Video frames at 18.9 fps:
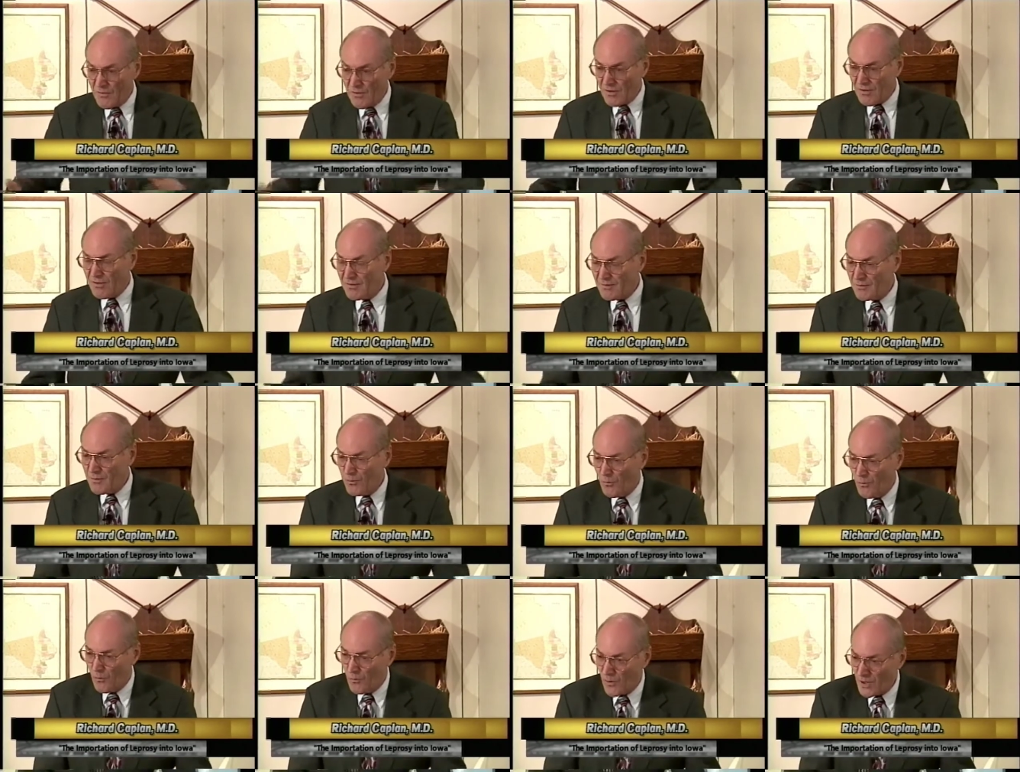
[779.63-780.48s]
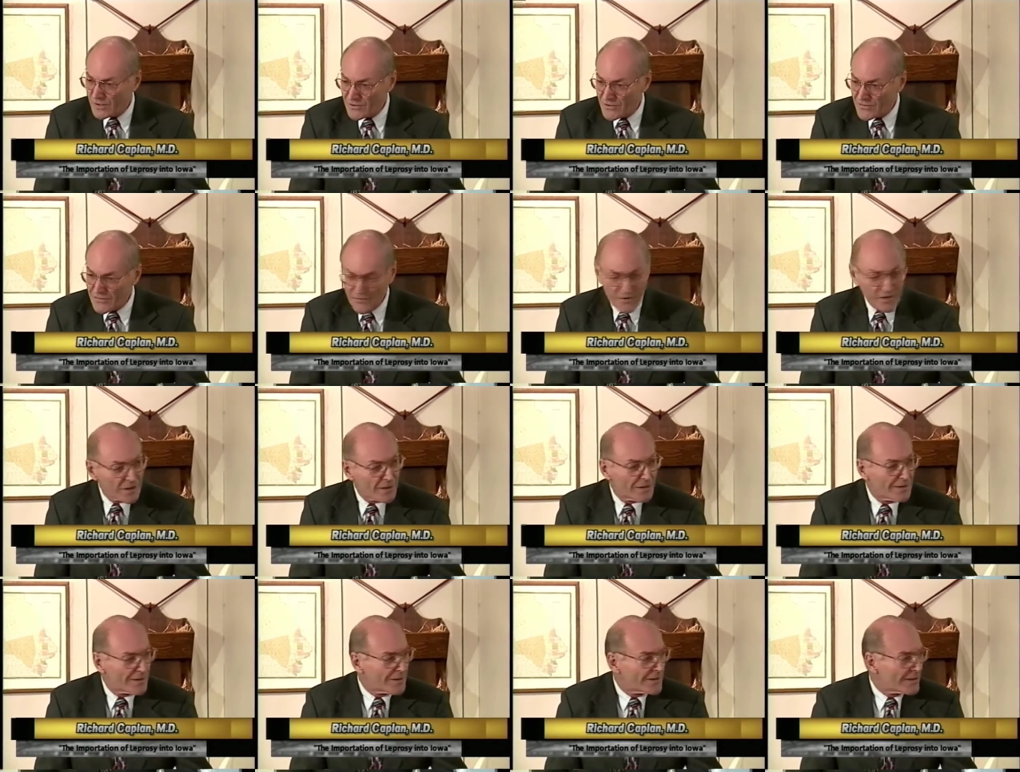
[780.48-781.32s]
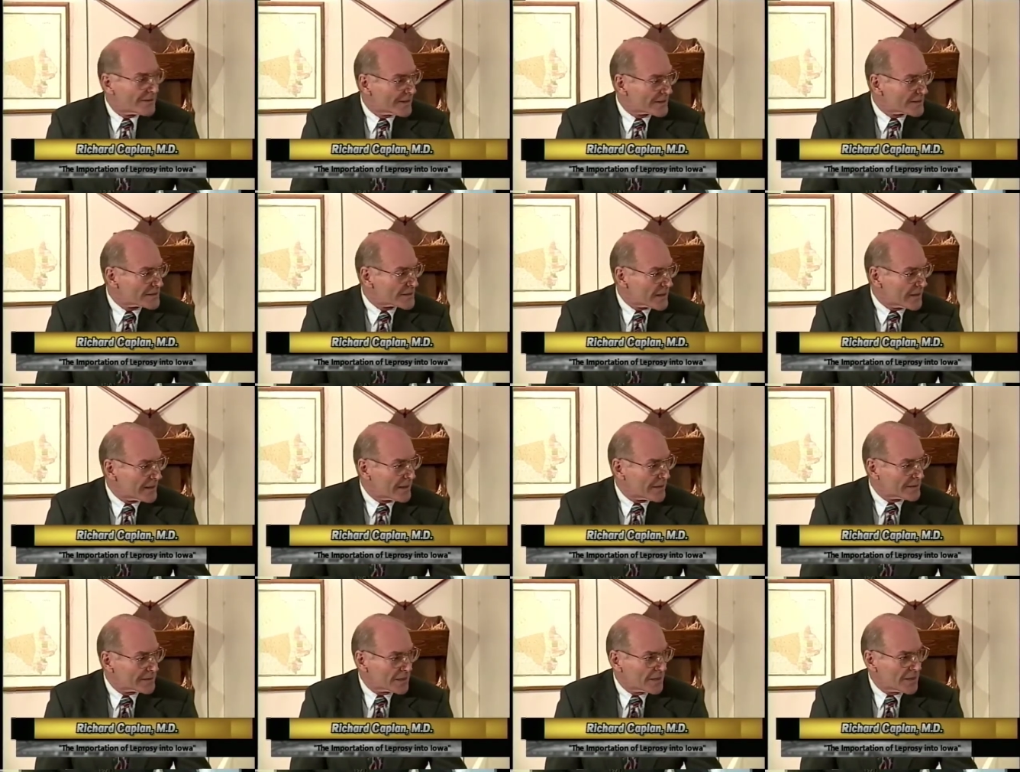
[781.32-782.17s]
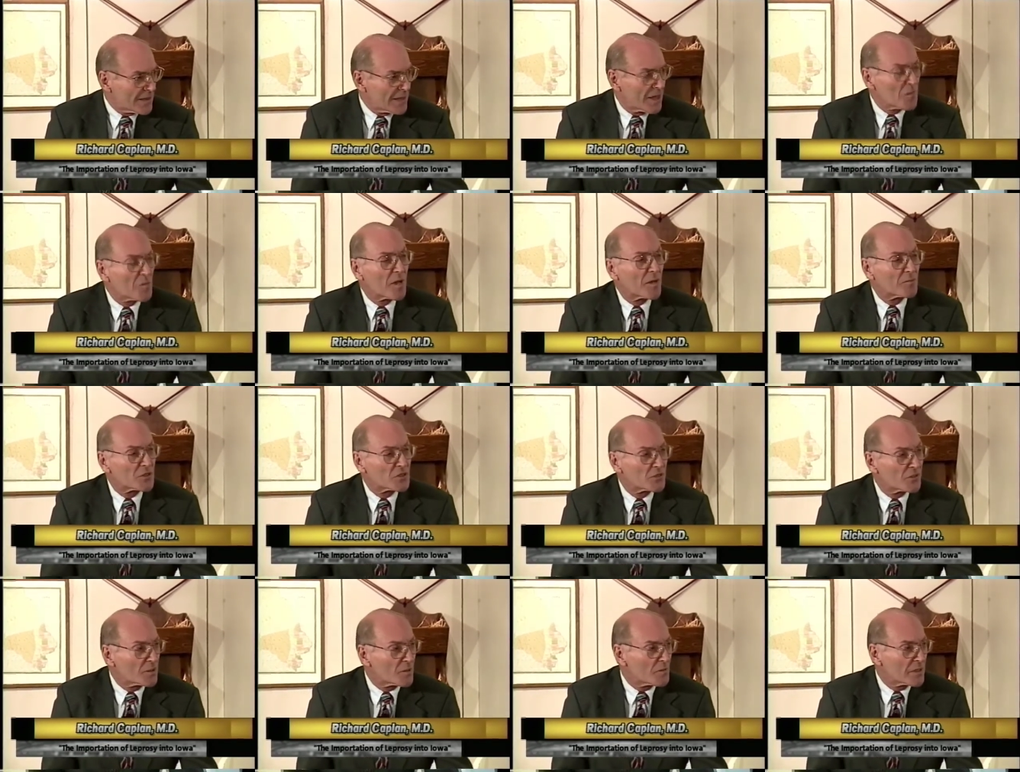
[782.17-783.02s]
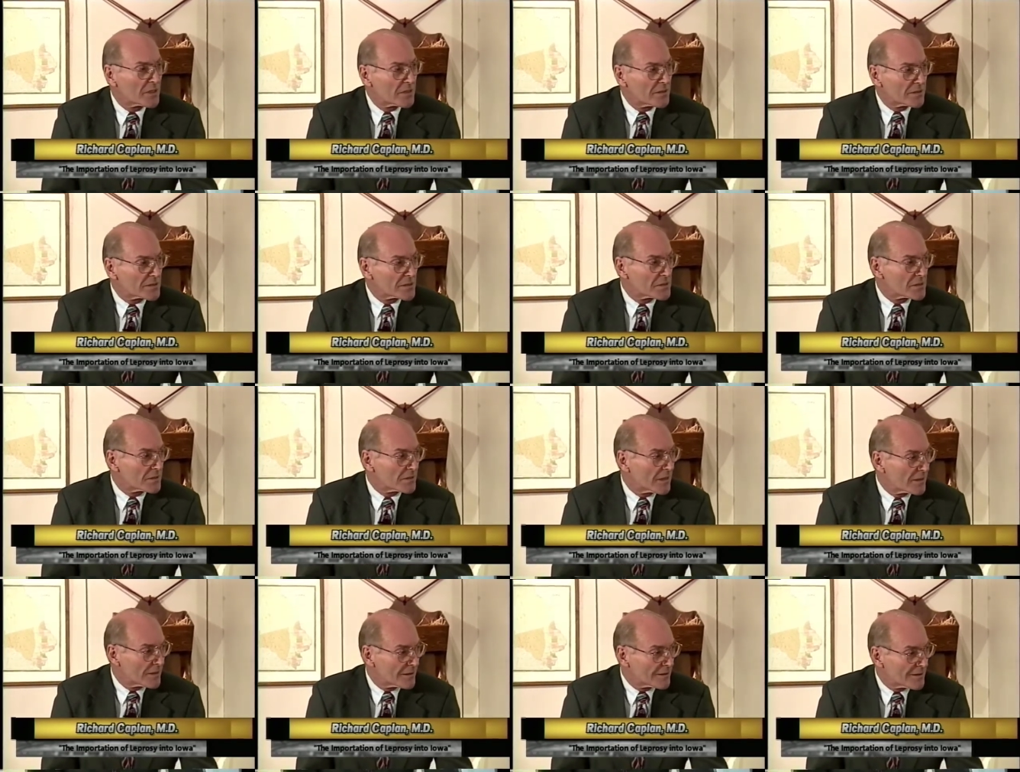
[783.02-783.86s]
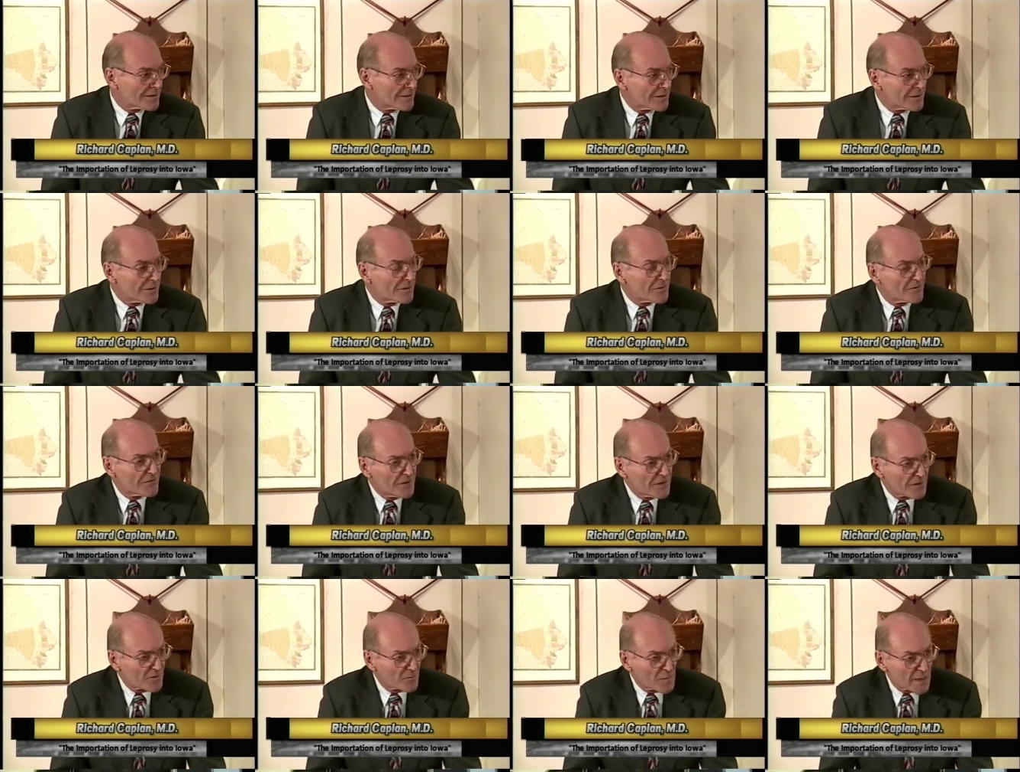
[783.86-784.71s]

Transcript: uh, wonderfully uh, exciting time, I'm sure, because the, uh, the field